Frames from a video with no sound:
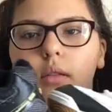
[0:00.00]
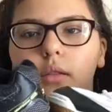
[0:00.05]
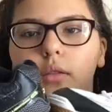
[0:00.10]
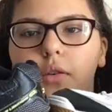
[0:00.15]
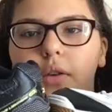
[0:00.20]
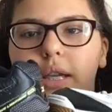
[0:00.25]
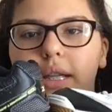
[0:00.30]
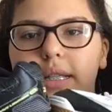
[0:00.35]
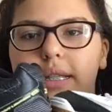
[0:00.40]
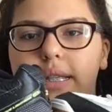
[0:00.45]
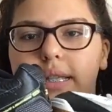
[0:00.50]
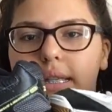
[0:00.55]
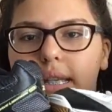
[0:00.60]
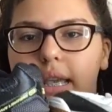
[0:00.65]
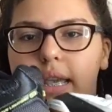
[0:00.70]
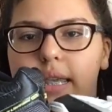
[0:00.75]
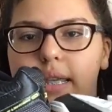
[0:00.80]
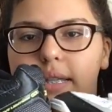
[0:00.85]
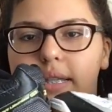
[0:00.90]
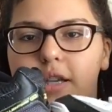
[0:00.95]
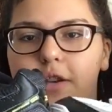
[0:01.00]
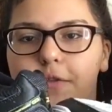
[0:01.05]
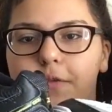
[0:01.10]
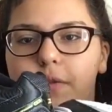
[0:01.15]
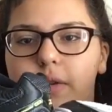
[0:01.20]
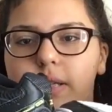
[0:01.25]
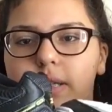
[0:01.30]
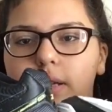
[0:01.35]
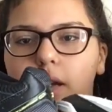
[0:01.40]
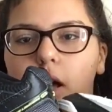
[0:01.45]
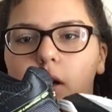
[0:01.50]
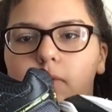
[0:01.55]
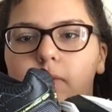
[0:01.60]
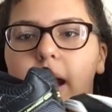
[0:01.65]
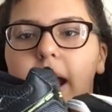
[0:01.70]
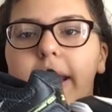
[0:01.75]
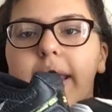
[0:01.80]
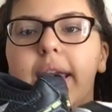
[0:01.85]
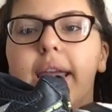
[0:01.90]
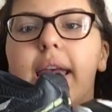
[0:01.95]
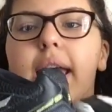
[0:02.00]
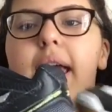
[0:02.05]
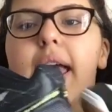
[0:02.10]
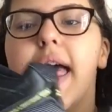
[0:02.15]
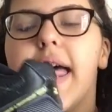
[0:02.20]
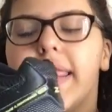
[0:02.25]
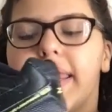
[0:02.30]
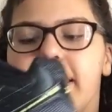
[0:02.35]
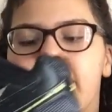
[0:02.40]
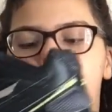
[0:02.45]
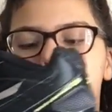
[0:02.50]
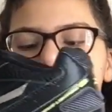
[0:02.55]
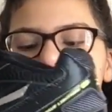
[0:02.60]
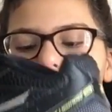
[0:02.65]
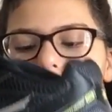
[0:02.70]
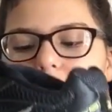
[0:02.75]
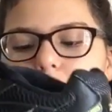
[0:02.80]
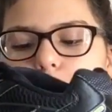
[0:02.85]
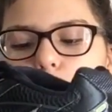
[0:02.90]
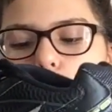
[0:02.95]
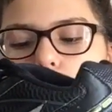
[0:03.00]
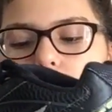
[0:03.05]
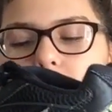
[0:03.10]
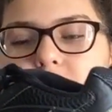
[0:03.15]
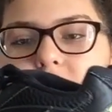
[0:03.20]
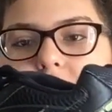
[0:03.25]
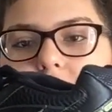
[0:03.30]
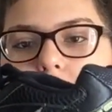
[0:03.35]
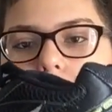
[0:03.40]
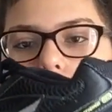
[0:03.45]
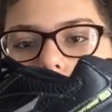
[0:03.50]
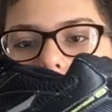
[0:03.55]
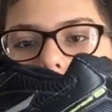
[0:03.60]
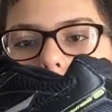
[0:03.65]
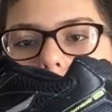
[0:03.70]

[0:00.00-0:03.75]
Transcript: the difference already. This has more of the